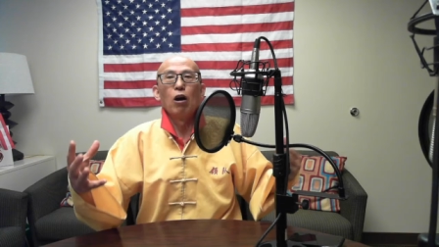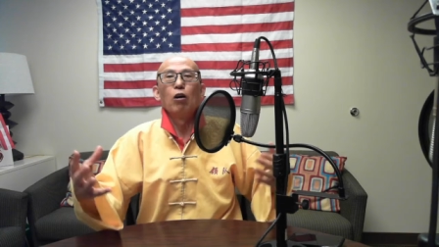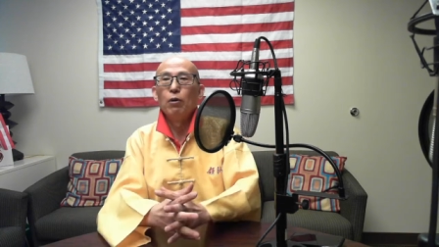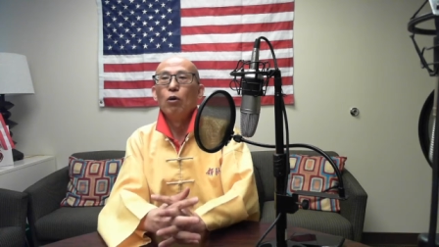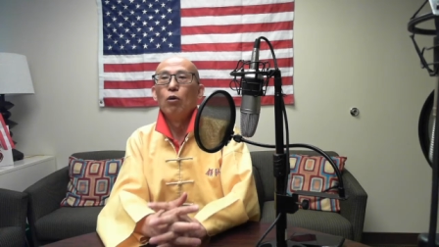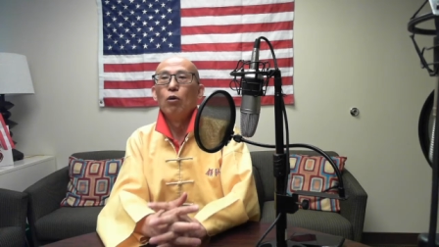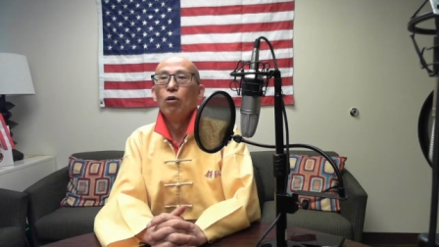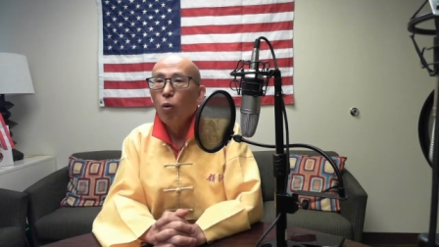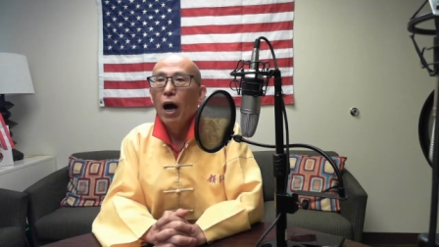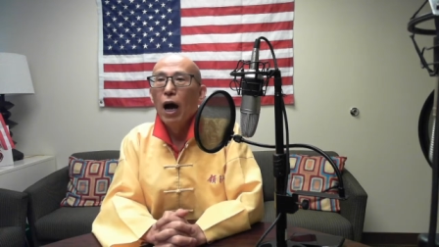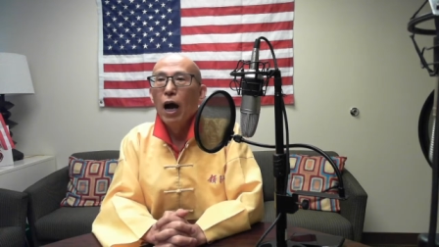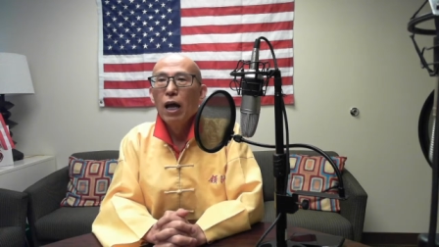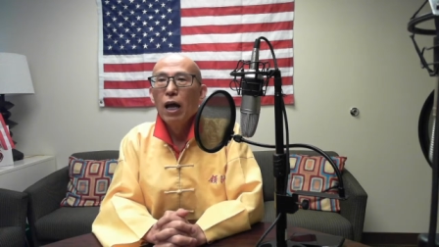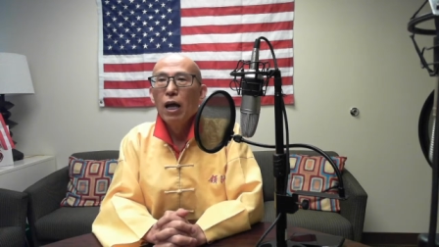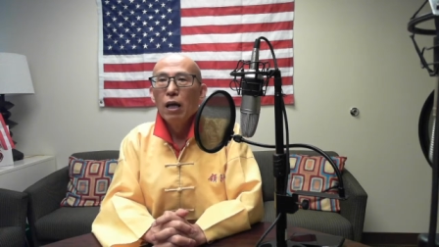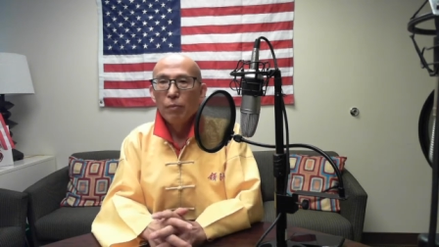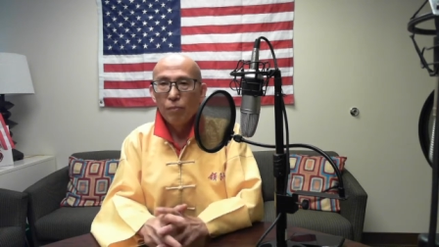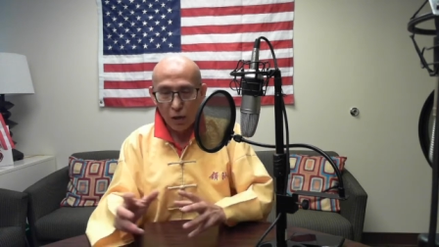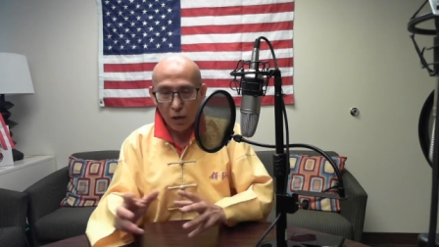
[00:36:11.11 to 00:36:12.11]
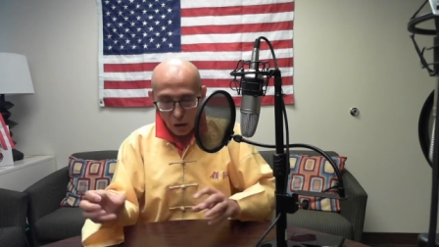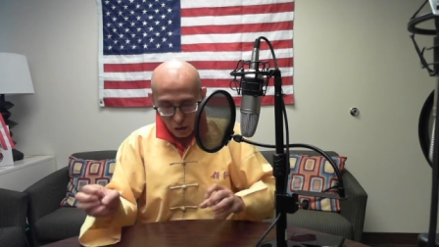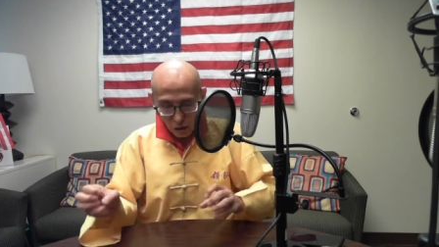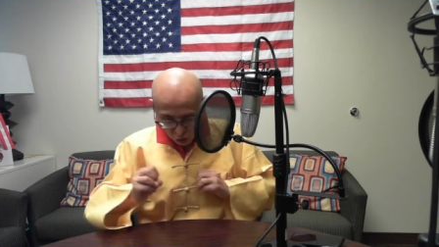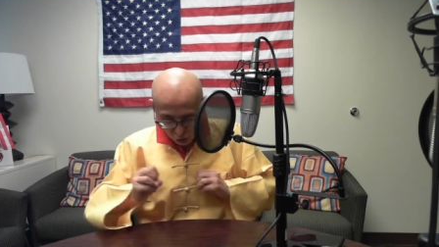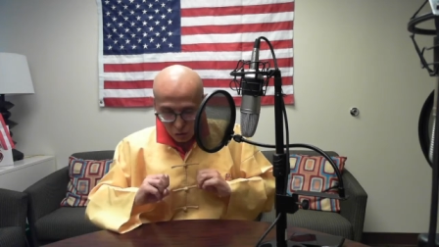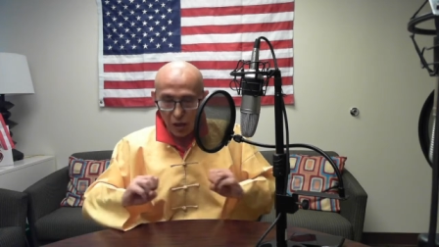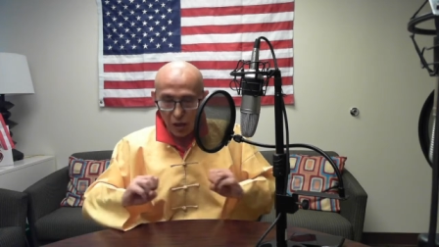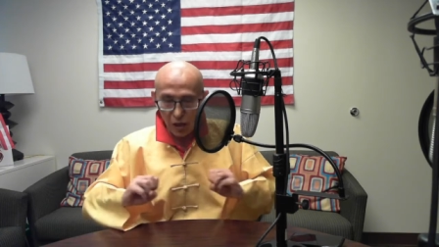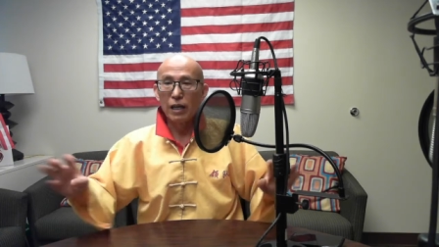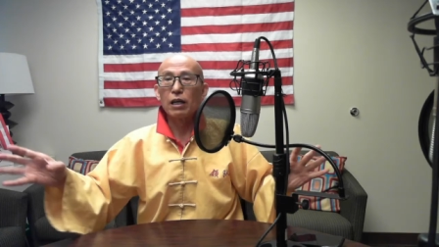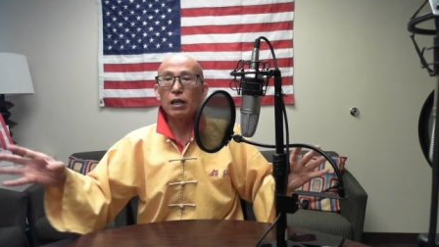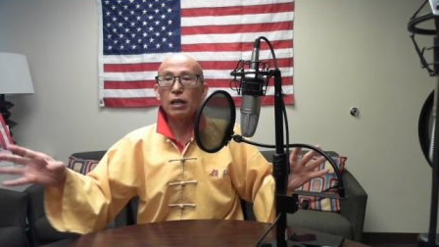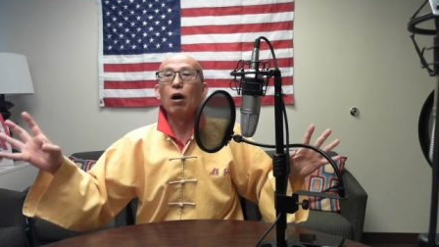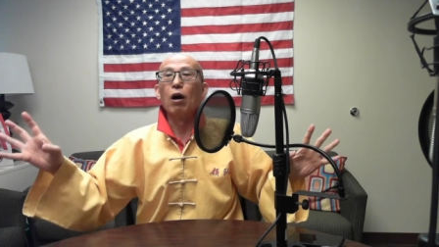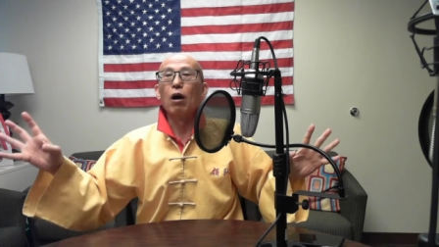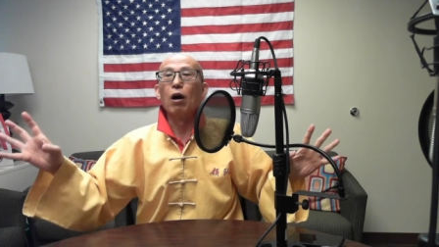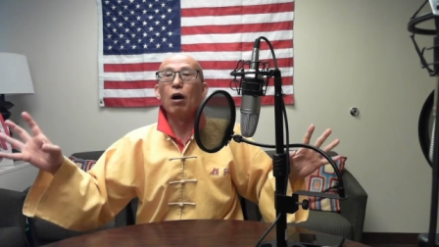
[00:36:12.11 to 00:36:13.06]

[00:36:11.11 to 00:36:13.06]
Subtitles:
Why? Because you let it go.